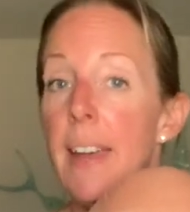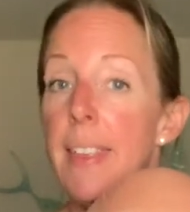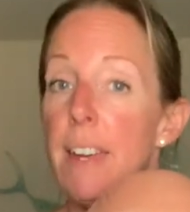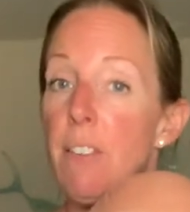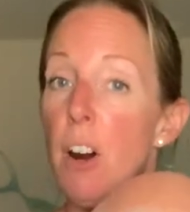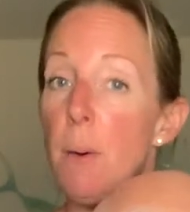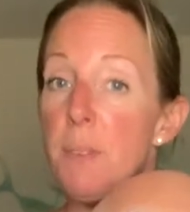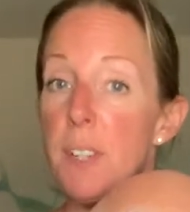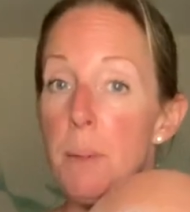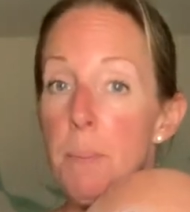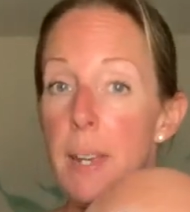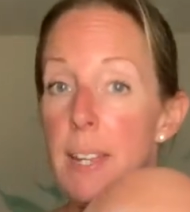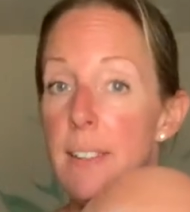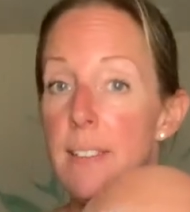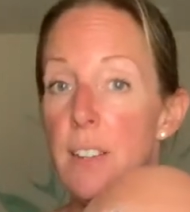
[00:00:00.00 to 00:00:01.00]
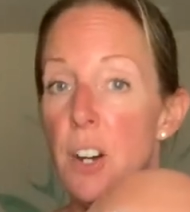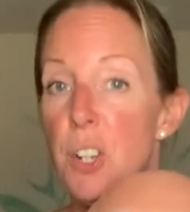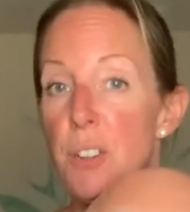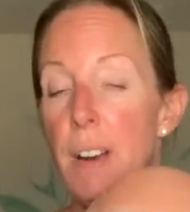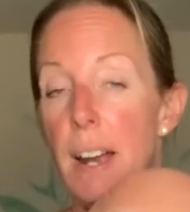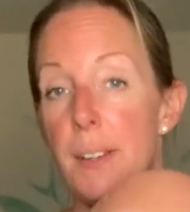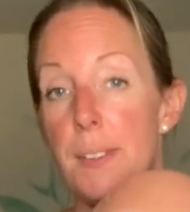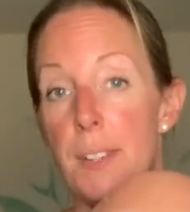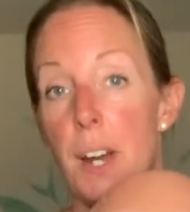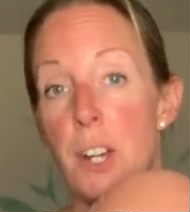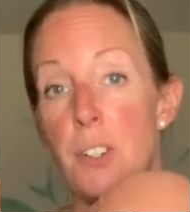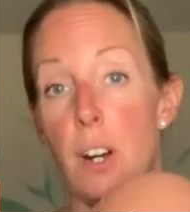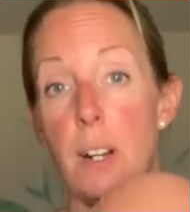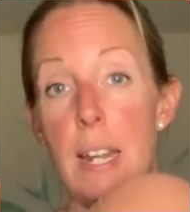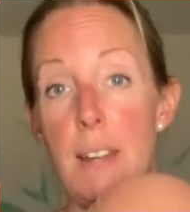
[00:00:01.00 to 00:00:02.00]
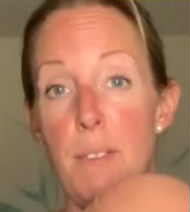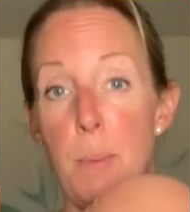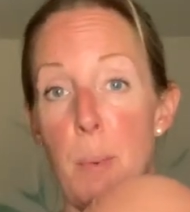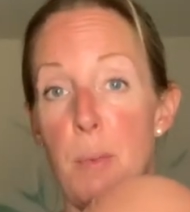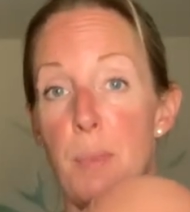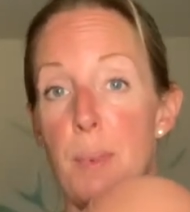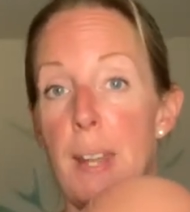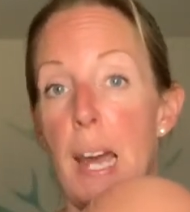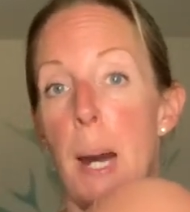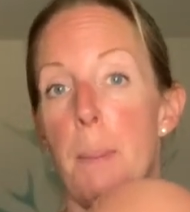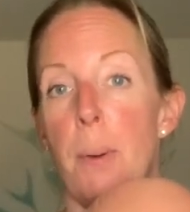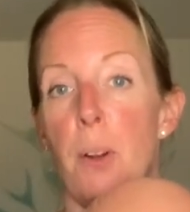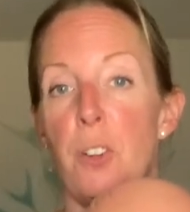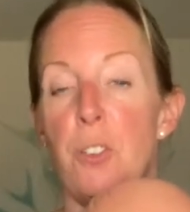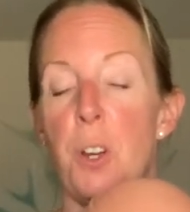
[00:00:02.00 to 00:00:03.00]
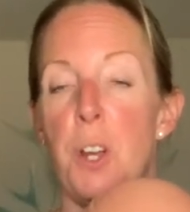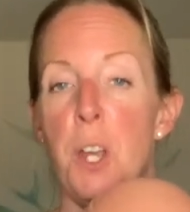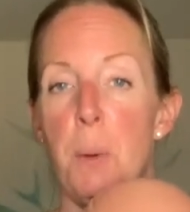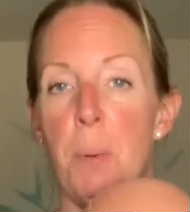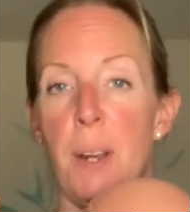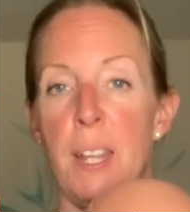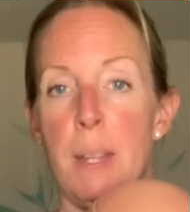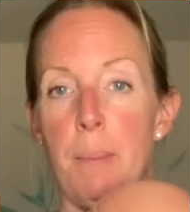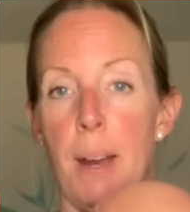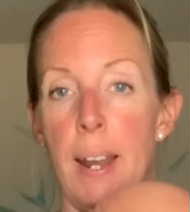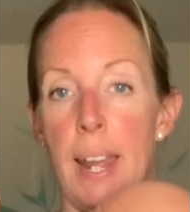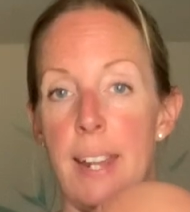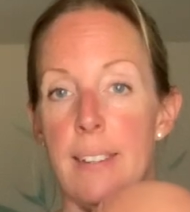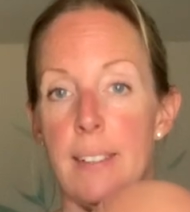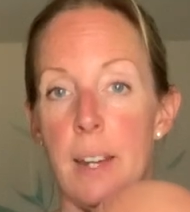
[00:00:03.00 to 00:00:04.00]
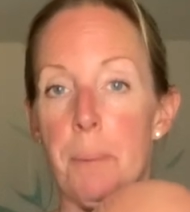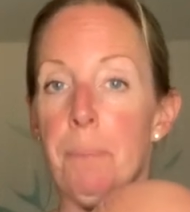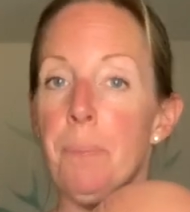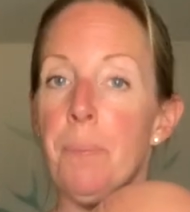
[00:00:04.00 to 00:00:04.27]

Their arms can be inside or outside. I'll leave them in for now, but I'll show you bringing them out later.